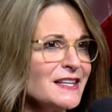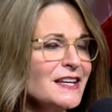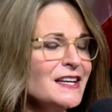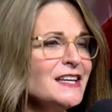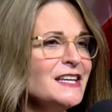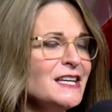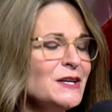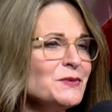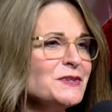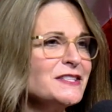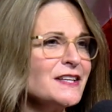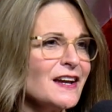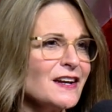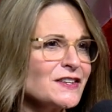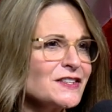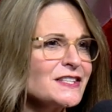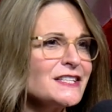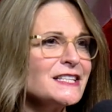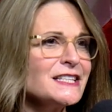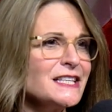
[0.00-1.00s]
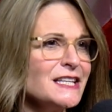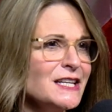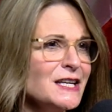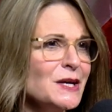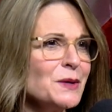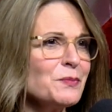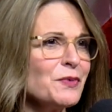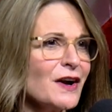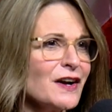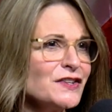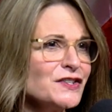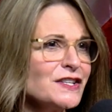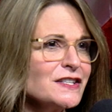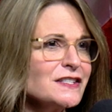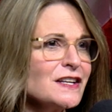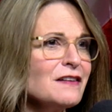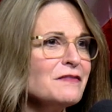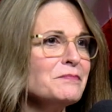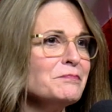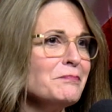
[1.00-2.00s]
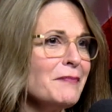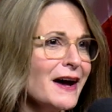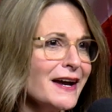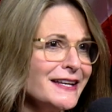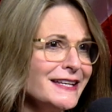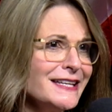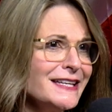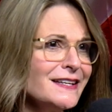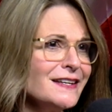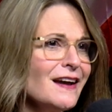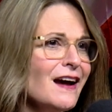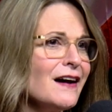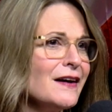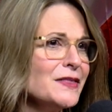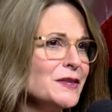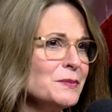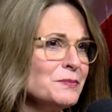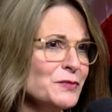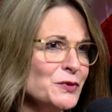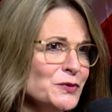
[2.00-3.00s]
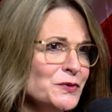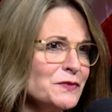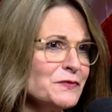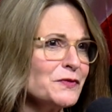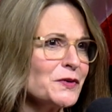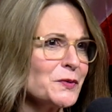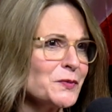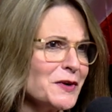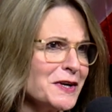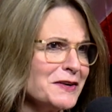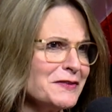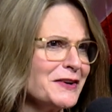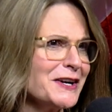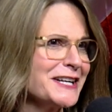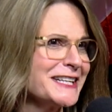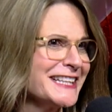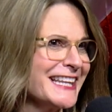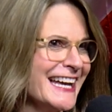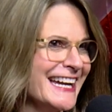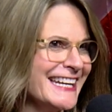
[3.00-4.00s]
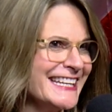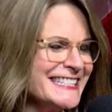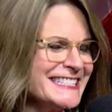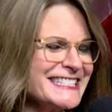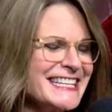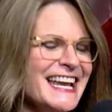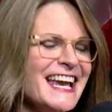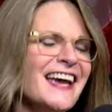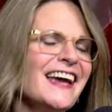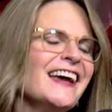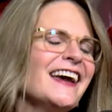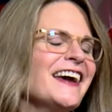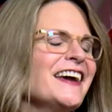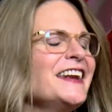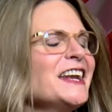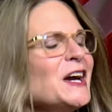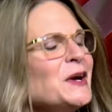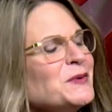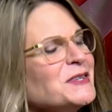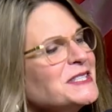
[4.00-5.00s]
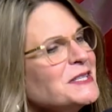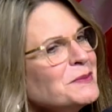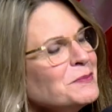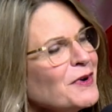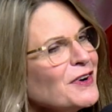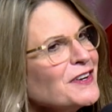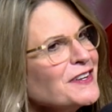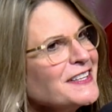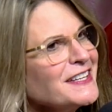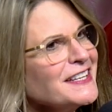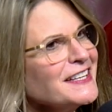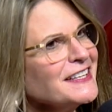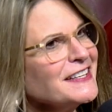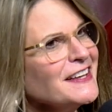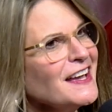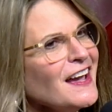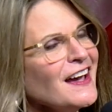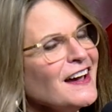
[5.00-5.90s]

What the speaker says: he was actually leading a project of mining on the moon for one of our clients, and I was in marketing.